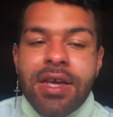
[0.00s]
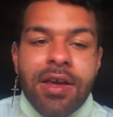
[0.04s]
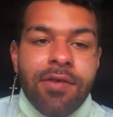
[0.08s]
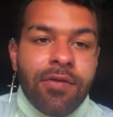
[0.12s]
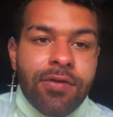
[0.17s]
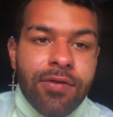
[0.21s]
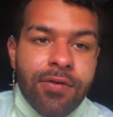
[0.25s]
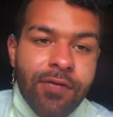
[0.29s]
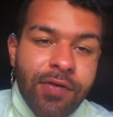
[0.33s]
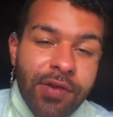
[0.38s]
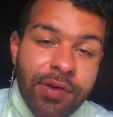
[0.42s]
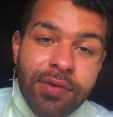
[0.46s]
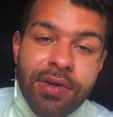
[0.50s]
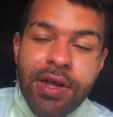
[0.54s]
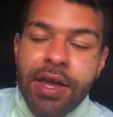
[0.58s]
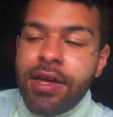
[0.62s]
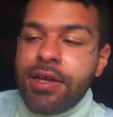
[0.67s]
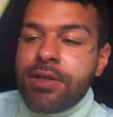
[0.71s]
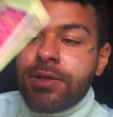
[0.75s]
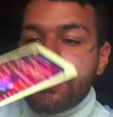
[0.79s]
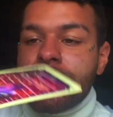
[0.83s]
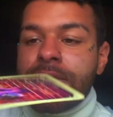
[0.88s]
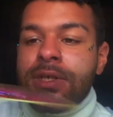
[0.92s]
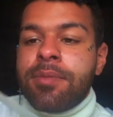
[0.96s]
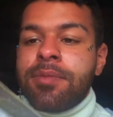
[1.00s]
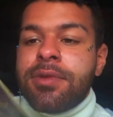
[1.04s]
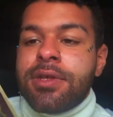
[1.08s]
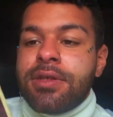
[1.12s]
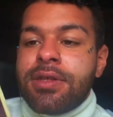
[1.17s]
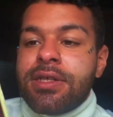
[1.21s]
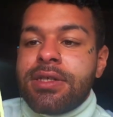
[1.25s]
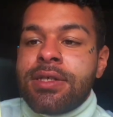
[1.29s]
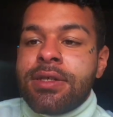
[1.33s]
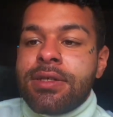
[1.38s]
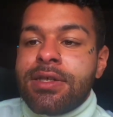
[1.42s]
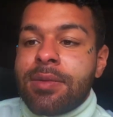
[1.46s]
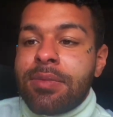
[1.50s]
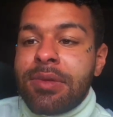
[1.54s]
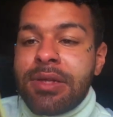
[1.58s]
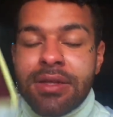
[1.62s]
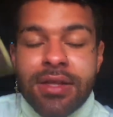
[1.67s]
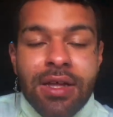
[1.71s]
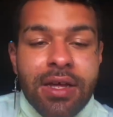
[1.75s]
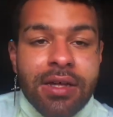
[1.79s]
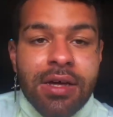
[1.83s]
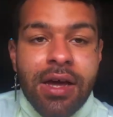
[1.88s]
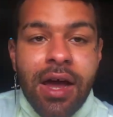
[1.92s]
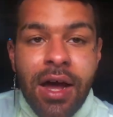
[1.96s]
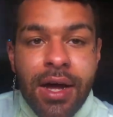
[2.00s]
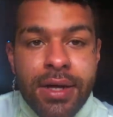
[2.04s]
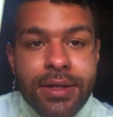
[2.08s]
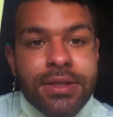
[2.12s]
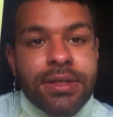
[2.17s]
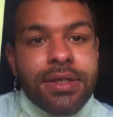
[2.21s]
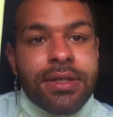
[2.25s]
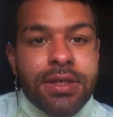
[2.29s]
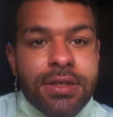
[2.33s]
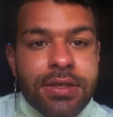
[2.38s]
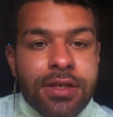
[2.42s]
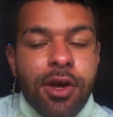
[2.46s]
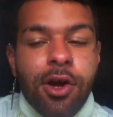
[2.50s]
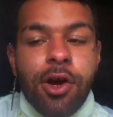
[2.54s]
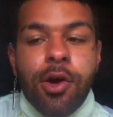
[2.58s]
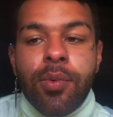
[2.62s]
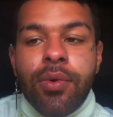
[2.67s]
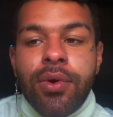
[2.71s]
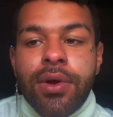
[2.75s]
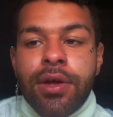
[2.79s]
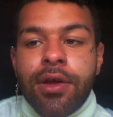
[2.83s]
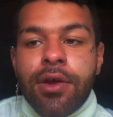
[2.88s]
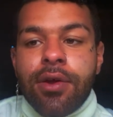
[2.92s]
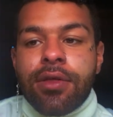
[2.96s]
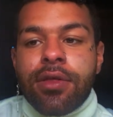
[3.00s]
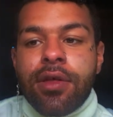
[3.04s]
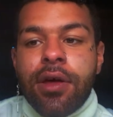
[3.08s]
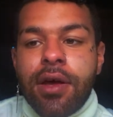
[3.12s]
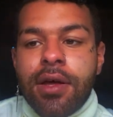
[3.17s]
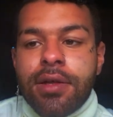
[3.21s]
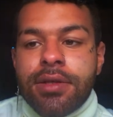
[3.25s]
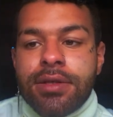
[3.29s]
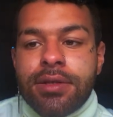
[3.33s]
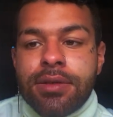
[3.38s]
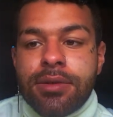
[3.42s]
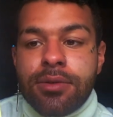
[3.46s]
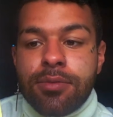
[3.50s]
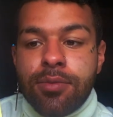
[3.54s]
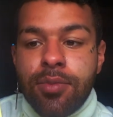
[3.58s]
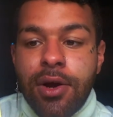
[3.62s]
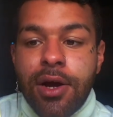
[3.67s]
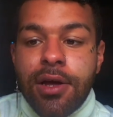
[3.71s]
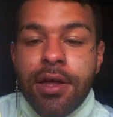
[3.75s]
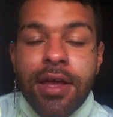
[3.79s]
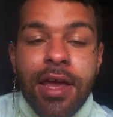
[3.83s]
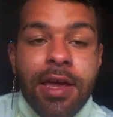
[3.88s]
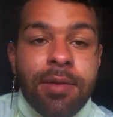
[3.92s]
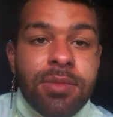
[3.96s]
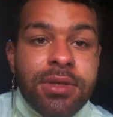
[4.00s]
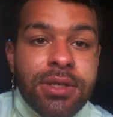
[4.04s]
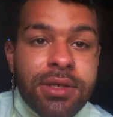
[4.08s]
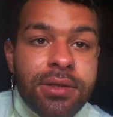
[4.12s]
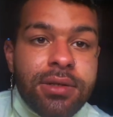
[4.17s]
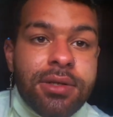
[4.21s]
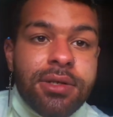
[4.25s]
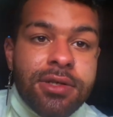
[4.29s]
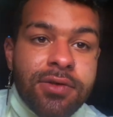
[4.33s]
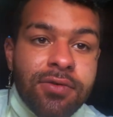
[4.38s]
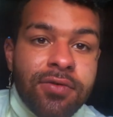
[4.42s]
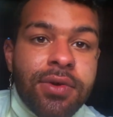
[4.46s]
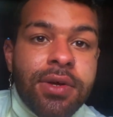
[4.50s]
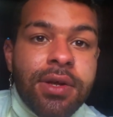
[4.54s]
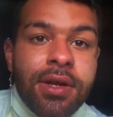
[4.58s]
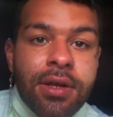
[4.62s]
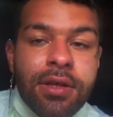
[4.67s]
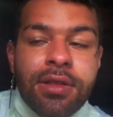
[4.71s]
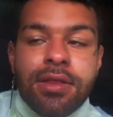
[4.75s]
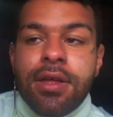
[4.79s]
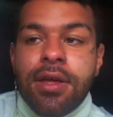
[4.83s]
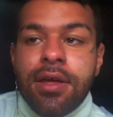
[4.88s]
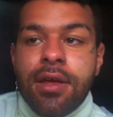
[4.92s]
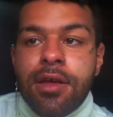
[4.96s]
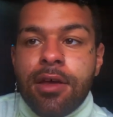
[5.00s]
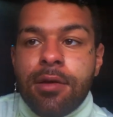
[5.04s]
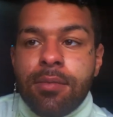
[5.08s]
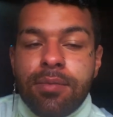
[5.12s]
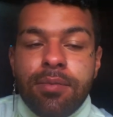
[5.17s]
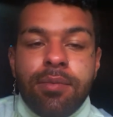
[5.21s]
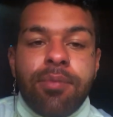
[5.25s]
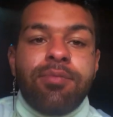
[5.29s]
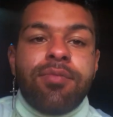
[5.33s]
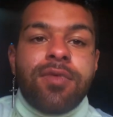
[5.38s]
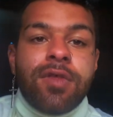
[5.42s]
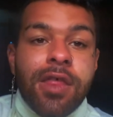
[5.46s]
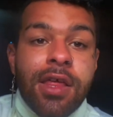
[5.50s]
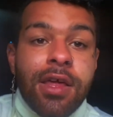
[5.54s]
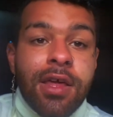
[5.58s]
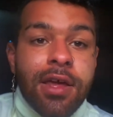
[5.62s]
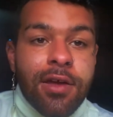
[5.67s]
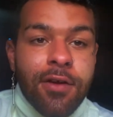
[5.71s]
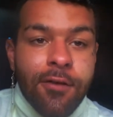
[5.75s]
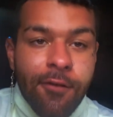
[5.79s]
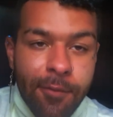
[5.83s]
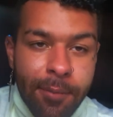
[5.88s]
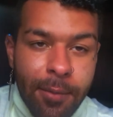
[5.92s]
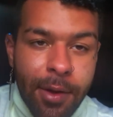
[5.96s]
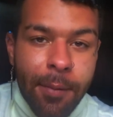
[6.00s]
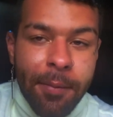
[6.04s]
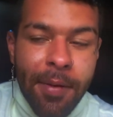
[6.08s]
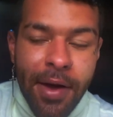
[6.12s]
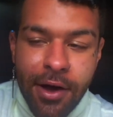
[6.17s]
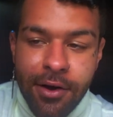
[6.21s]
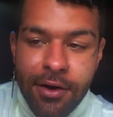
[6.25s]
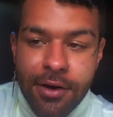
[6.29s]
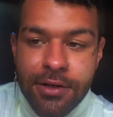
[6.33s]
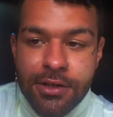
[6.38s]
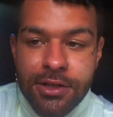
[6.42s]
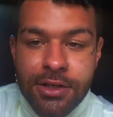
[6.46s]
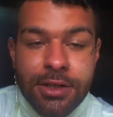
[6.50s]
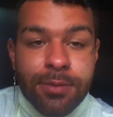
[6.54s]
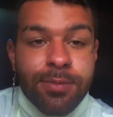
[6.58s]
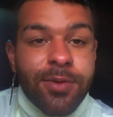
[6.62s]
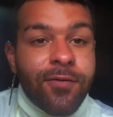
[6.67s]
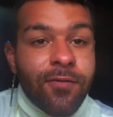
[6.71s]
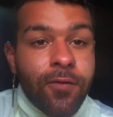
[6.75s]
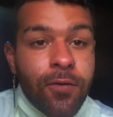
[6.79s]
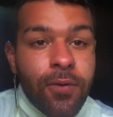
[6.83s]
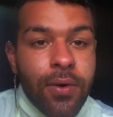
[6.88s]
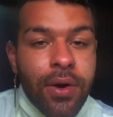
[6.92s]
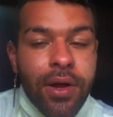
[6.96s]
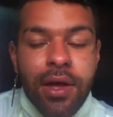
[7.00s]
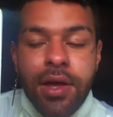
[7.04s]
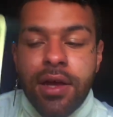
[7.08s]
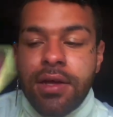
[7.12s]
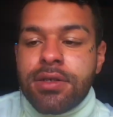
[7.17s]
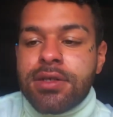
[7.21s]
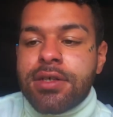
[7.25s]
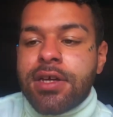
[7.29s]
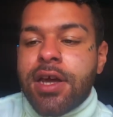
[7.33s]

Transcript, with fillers: every few days or something. This is something that constantly is harboring your thoughts. You probably came into this reading thinking about it just beforehand,